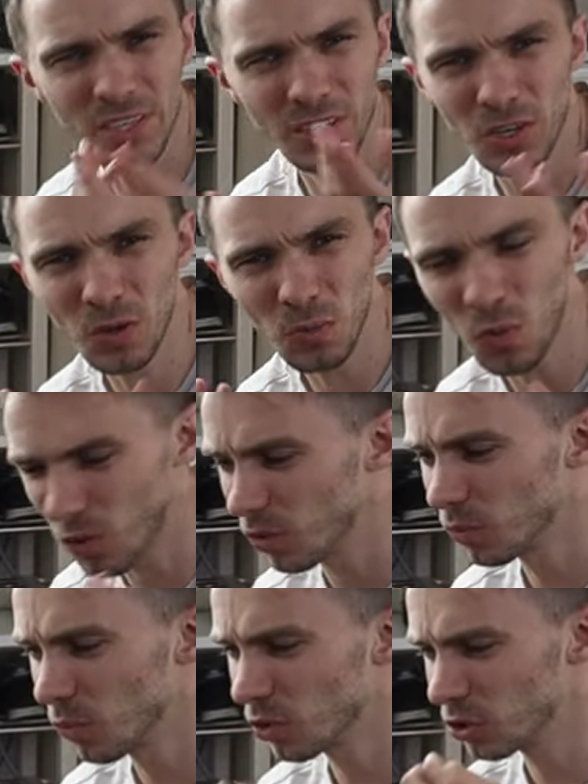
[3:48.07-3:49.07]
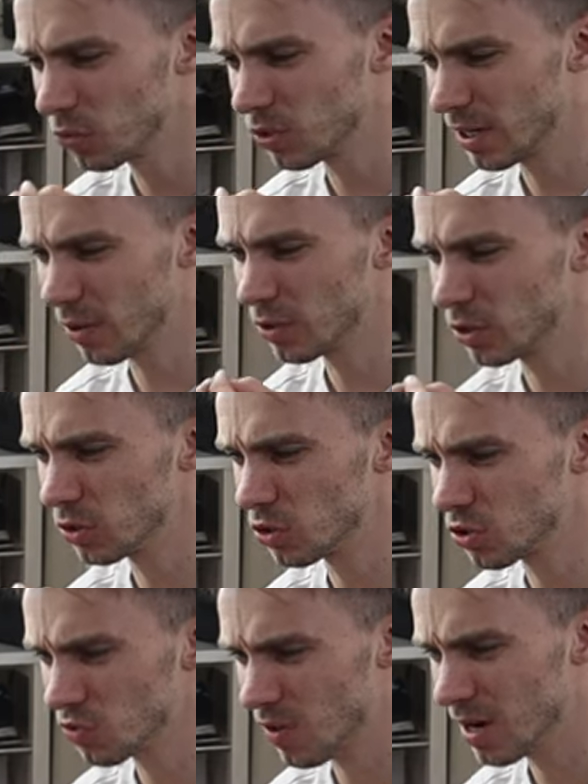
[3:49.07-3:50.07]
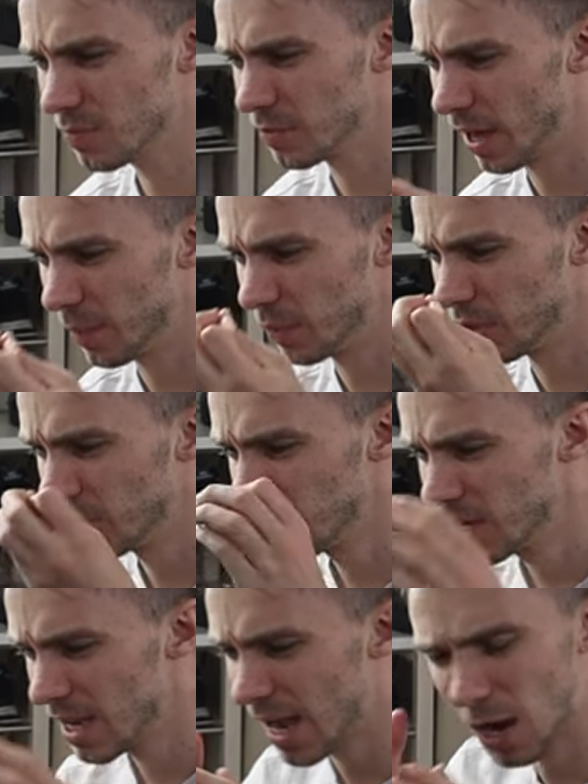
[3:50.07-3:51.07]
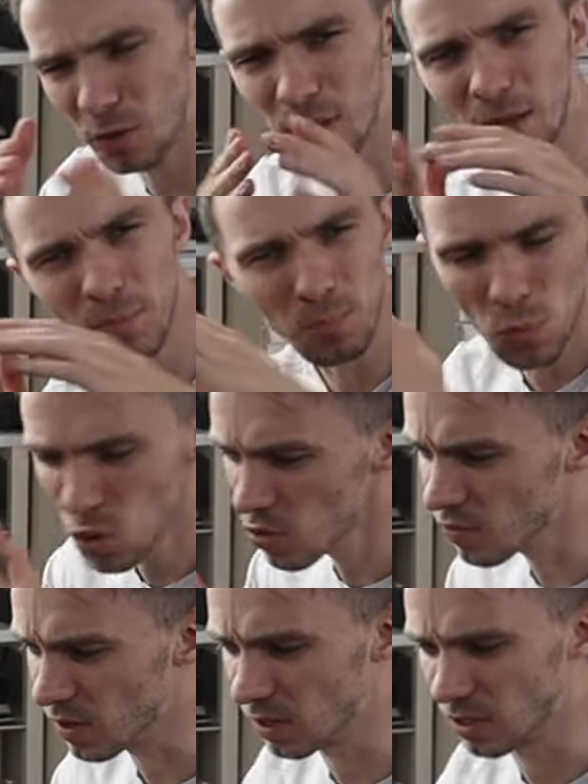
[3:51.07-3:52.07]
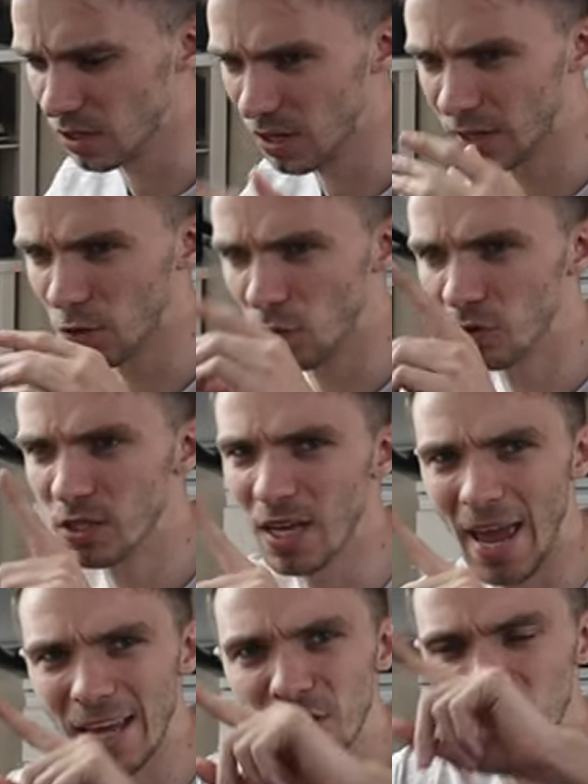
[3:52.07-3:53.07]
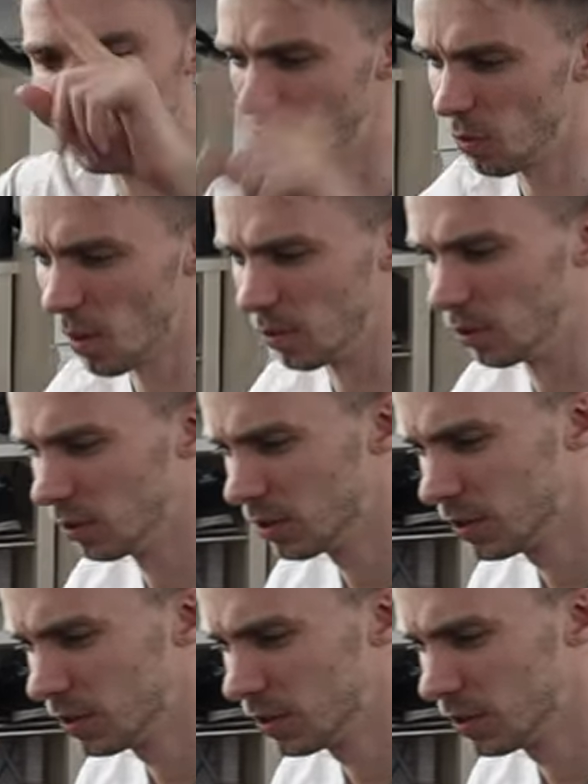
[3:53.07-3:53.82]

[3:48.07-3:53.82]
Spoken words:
I don't know how you would describe that, but how they're moving, like on the edge of the bubble.